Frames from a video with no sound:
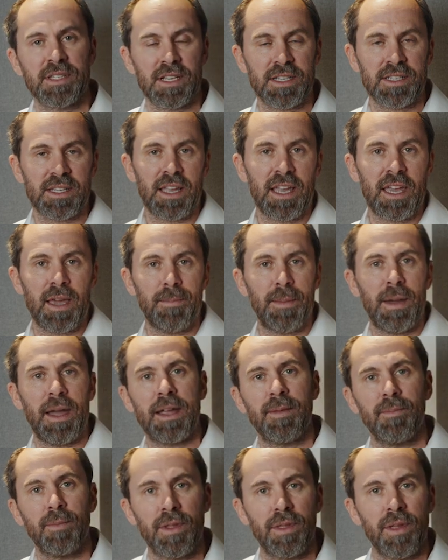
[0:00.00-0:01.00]
says they get
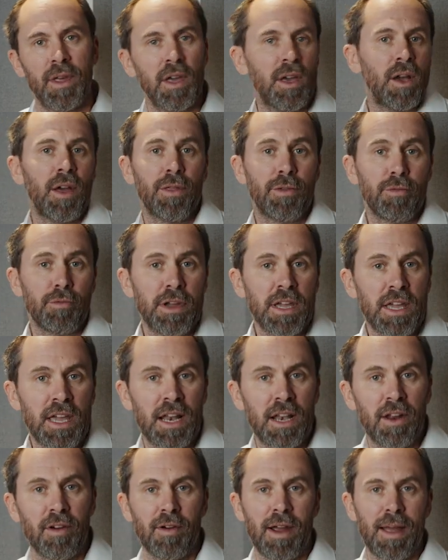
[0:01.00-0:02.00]
pain with a 3
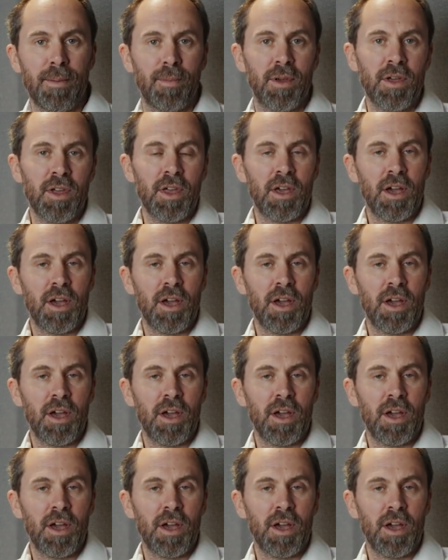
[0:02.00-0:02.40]
kilogram